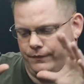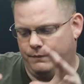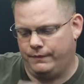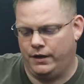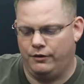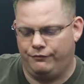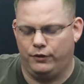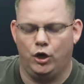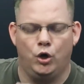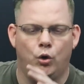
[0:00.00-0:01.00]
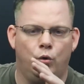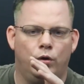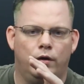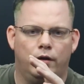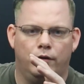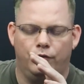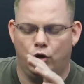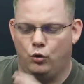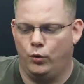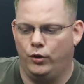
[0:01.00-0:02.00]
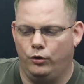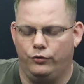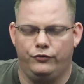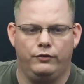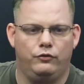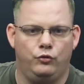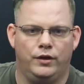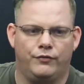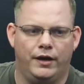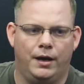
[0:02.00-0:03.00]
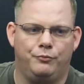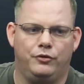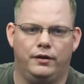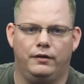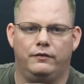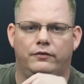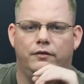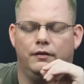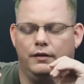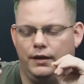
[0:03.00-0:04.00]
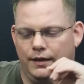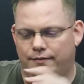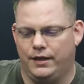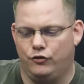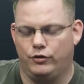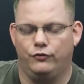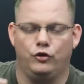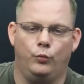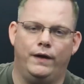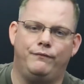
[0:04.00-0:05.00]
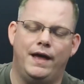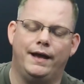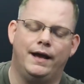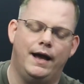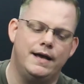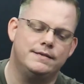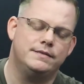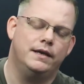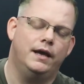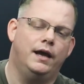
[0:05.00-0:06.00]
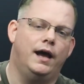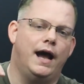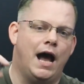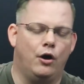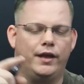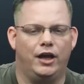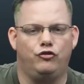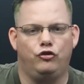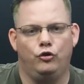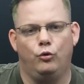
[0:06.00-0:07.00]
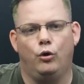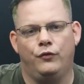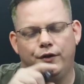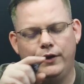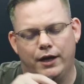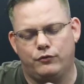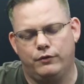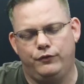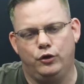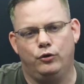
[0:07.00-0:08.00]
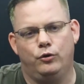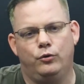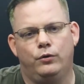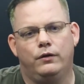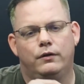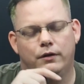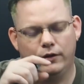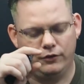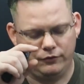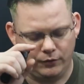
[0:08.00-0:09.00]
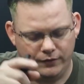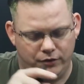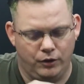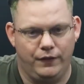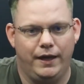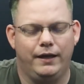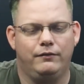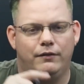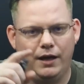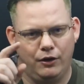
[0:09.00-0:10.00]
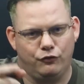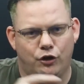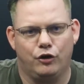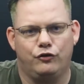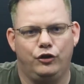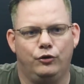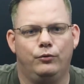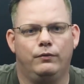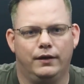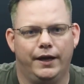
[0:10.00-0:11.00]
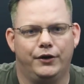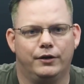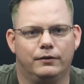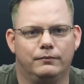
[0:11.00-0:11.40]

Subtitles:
the airflow, the coils, 2 different options, etc. So with that, guys, I'll catch you on the next review. So until then, I'll talk to you later.